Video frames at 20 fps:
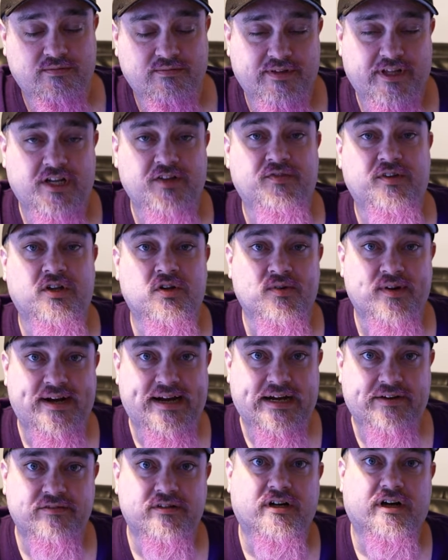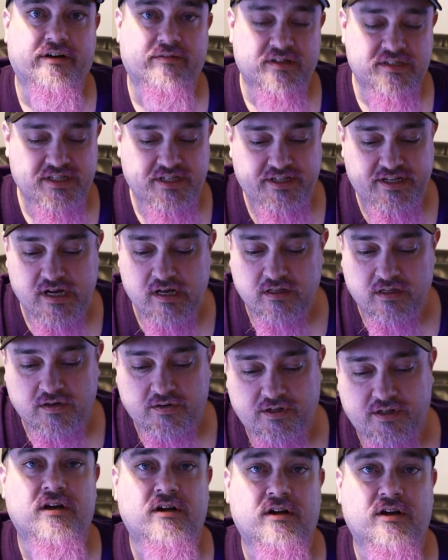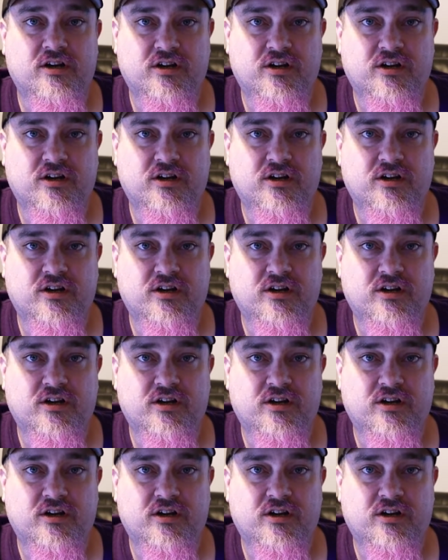and if you don't have it, obviously download it.